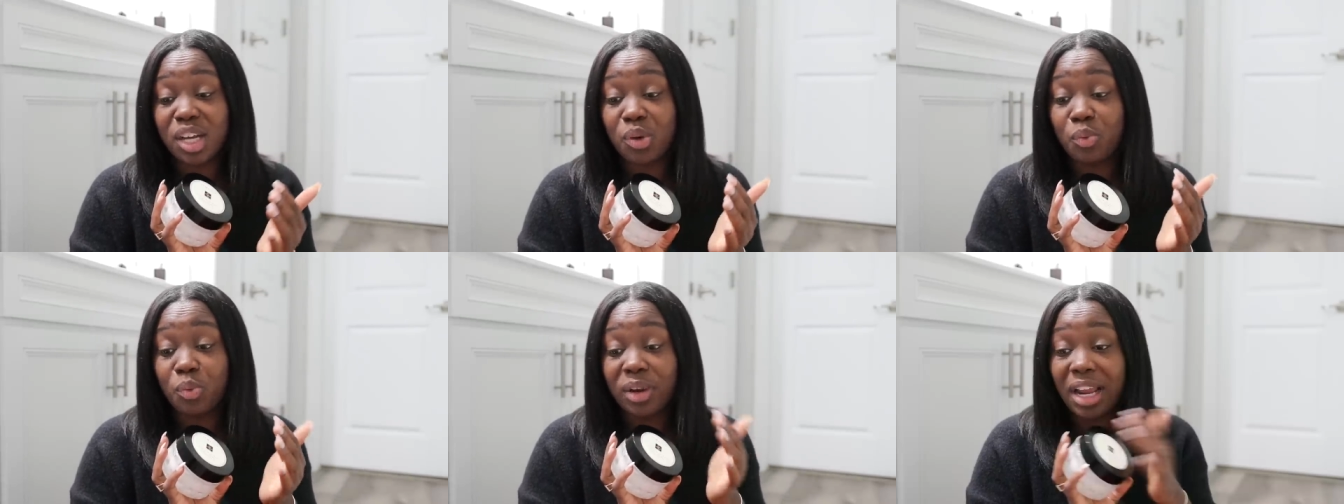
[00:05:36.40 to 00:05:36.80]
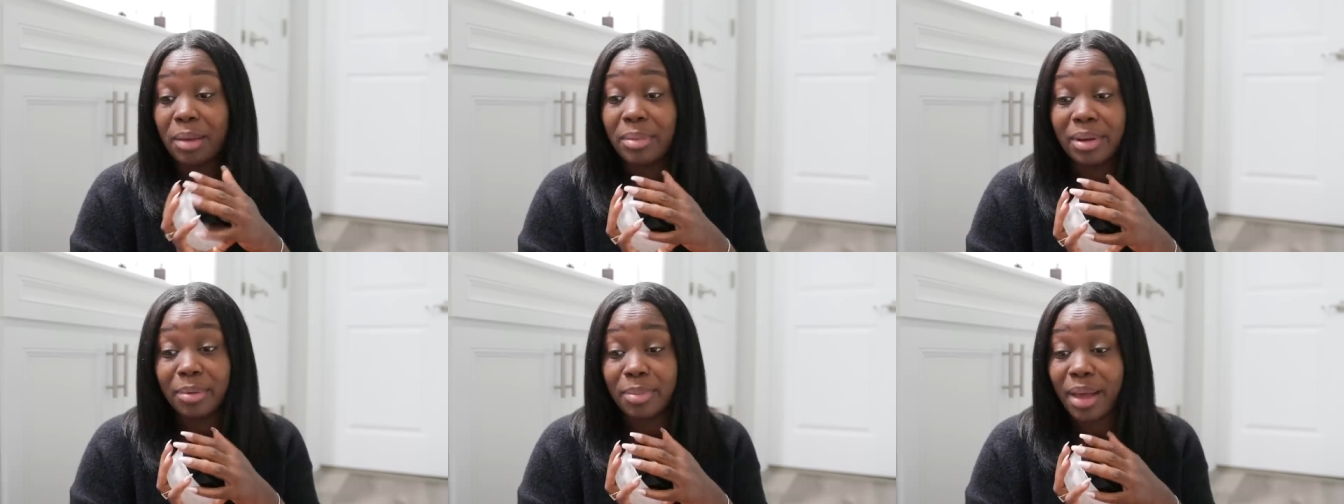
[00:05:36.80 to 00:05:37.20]
when
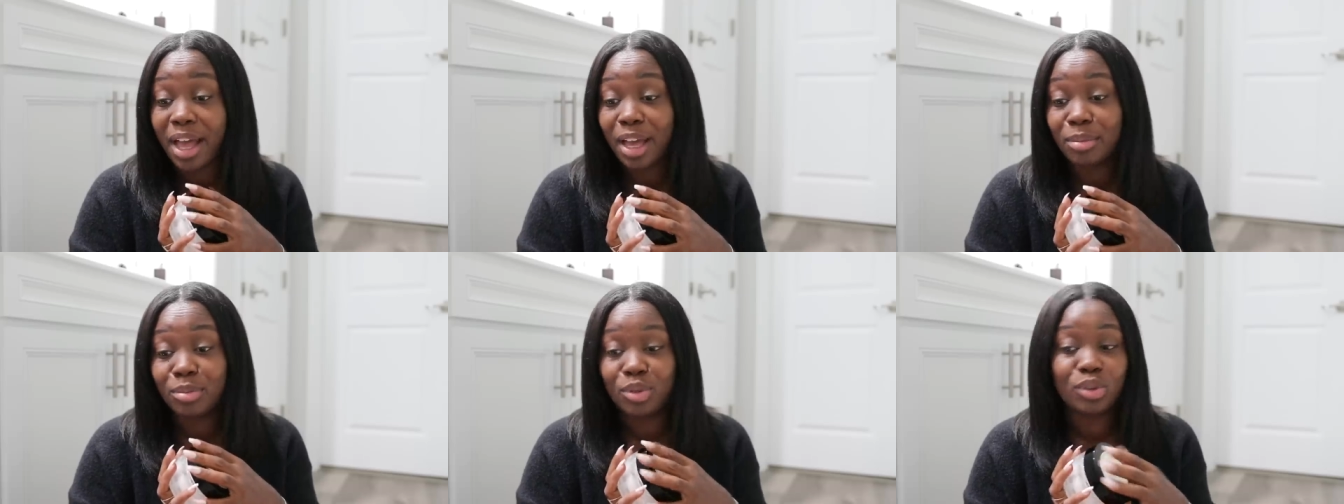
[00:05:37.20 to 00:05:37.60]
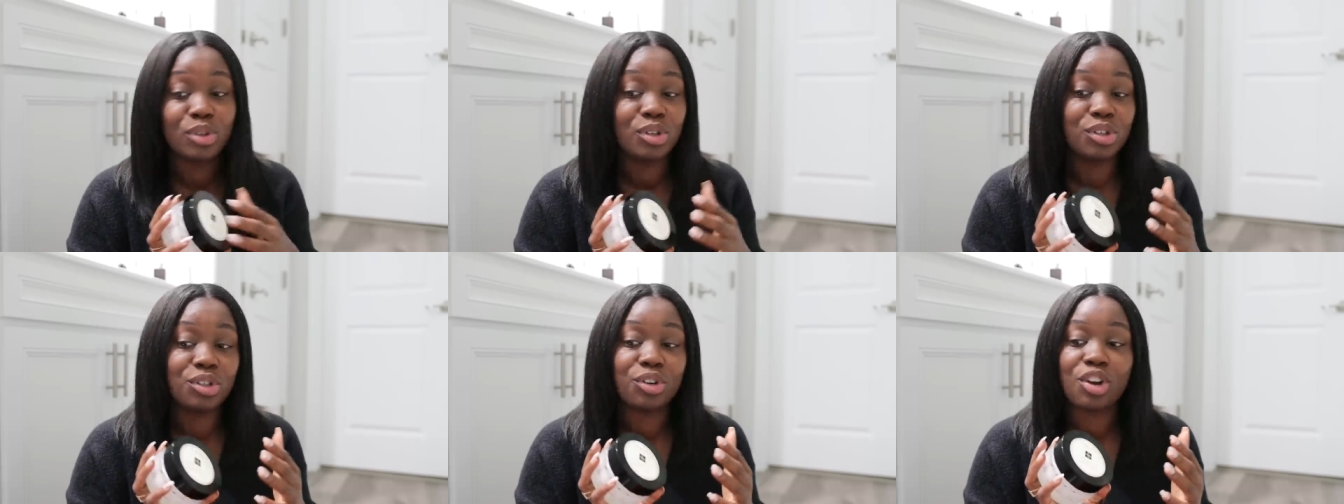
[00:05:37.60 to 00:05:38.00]
I'm in a bad
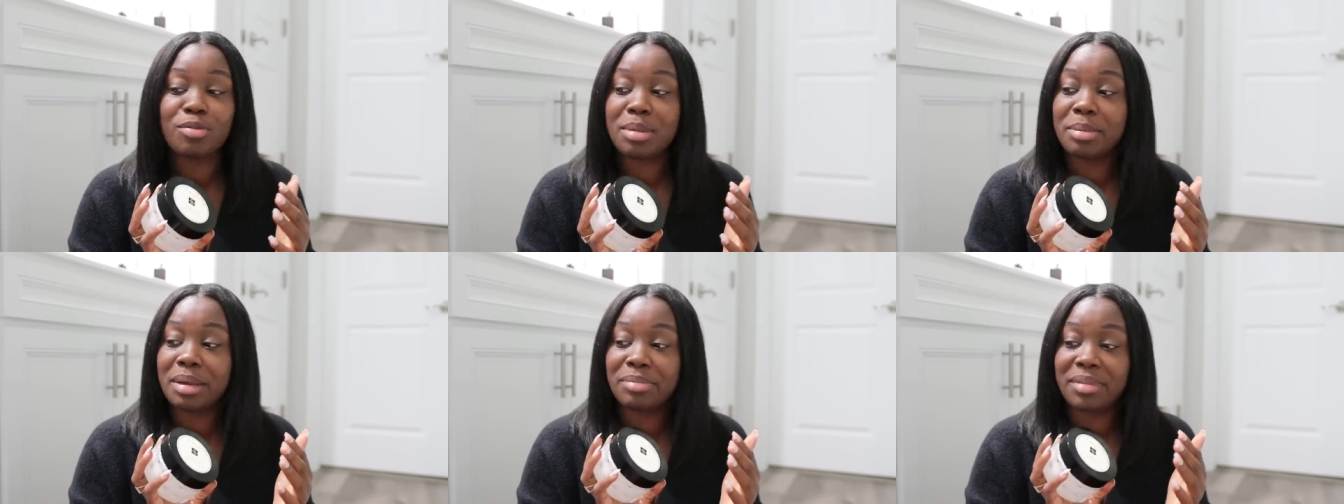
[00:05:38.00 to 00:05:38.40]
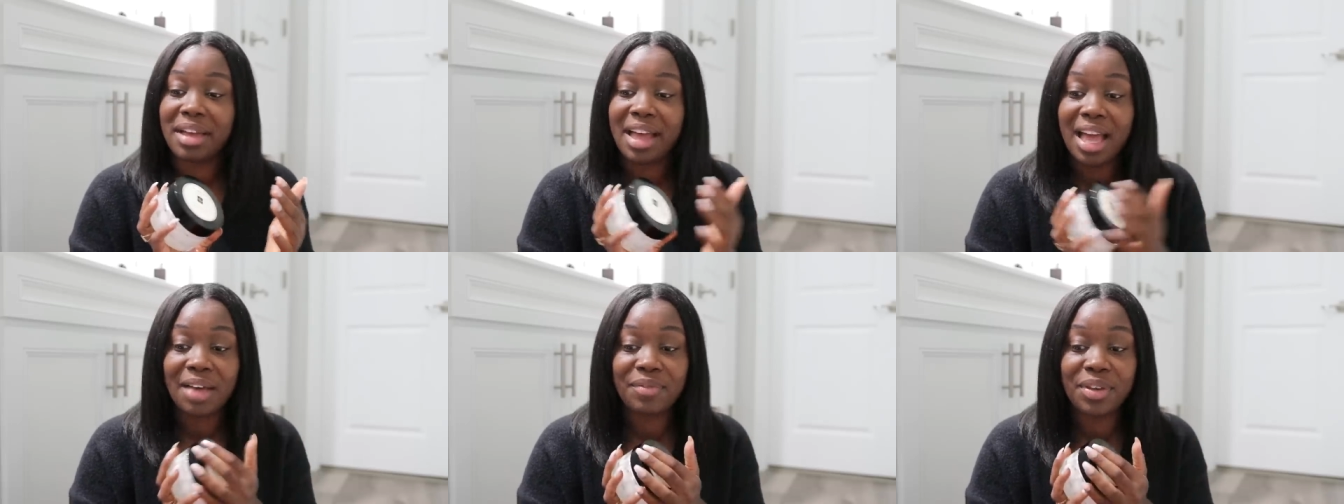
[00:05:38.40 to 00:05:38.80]
mood or maybe I'm
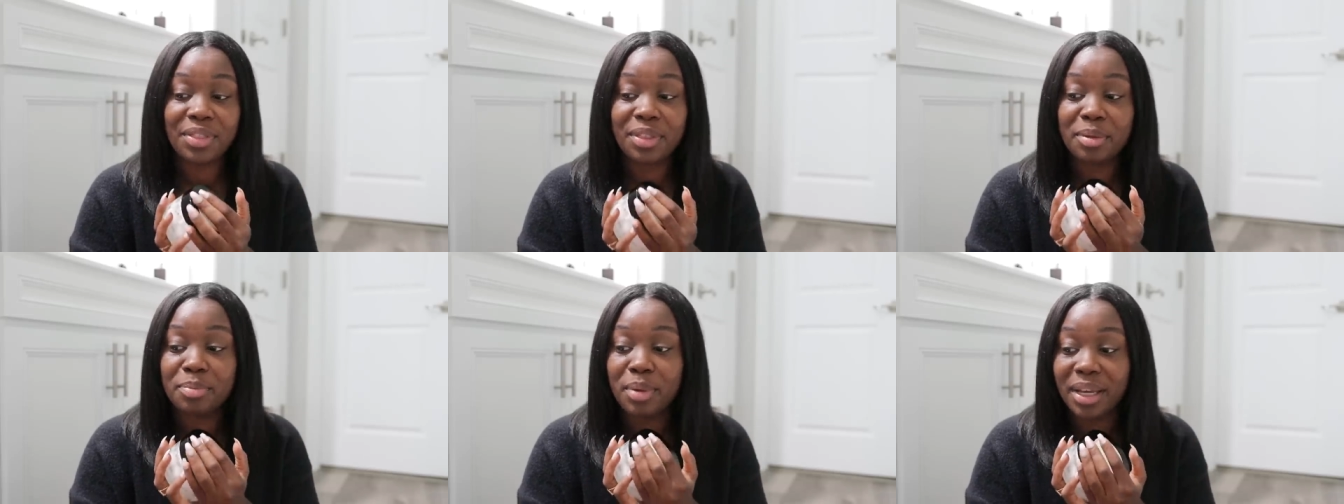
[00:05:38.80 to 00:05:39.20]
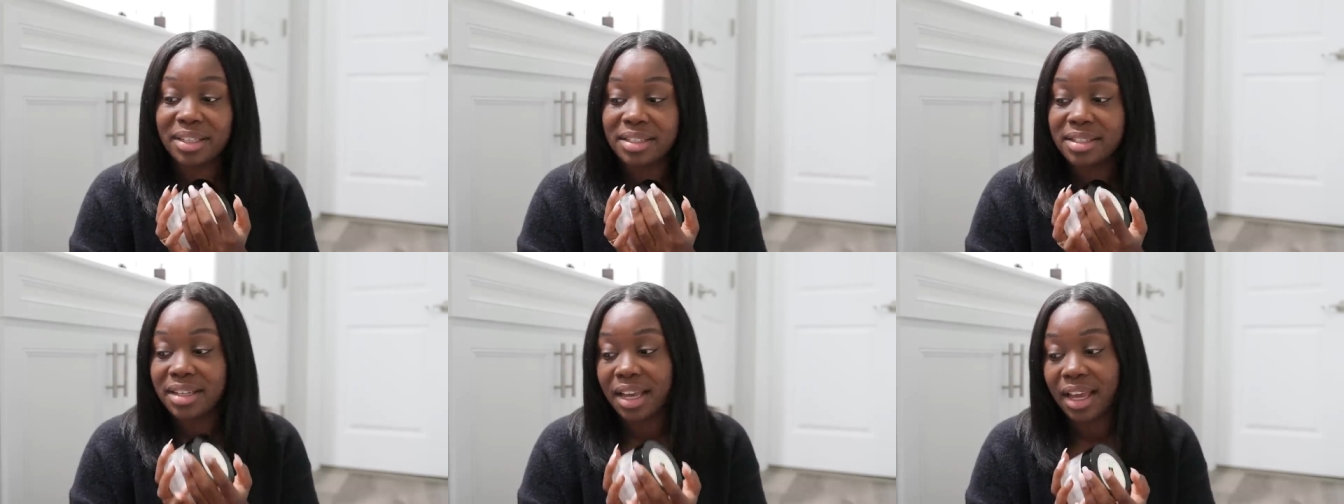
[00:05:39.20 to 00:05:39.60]
not having the
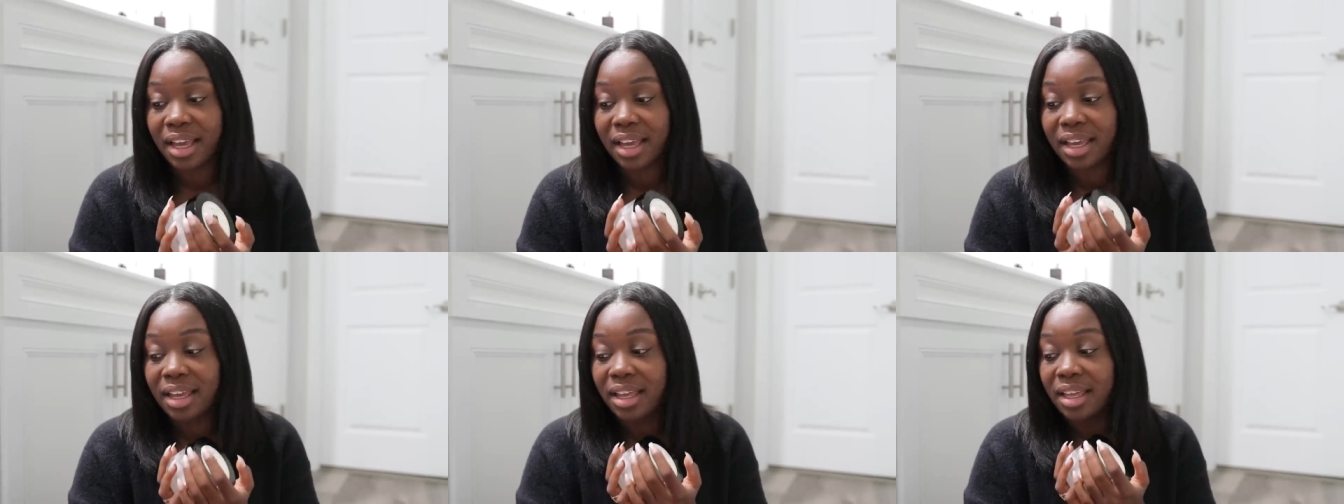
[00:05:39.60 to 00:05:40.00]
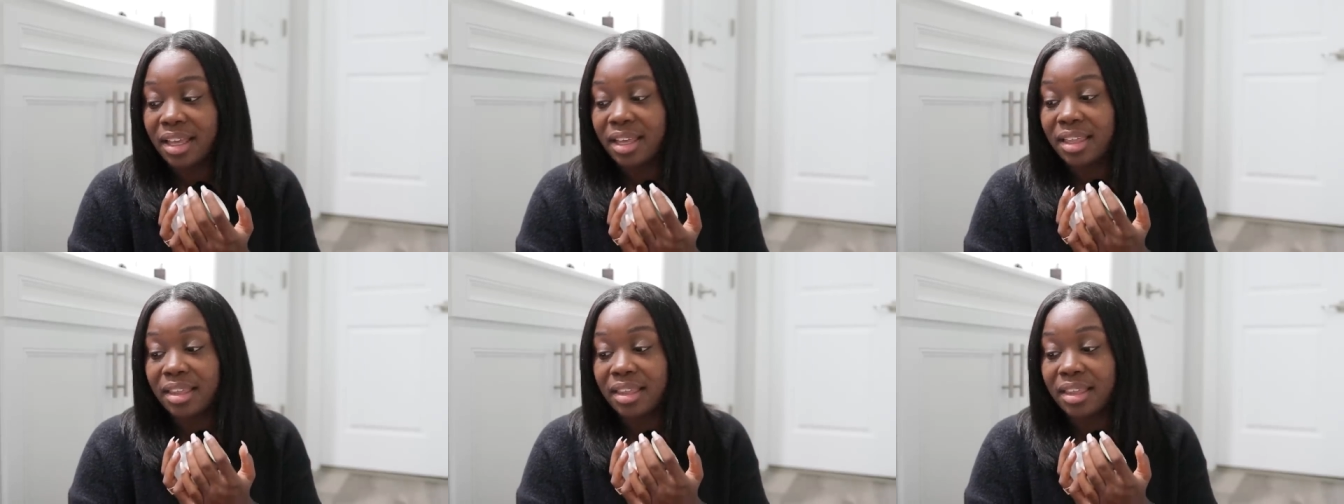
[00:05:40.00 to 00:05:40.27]
best day,